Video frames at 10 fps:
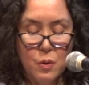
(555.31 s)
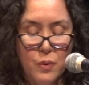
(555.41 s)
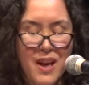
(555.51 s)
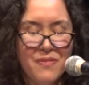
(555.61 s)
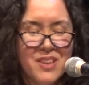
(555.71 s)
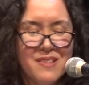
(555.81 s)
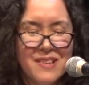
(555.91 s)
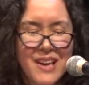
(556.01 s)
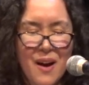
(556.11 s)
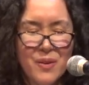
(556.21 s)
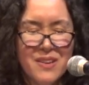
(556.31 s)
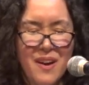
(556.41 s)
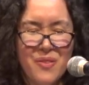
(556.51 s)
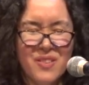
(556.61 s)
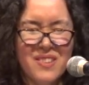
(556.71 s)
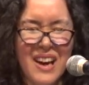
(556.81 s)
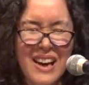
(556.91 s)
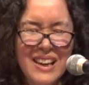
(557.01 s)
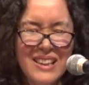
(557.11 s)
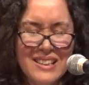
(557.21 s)
We have to sit out another
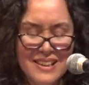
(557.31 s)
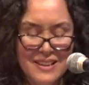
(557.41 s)
tide?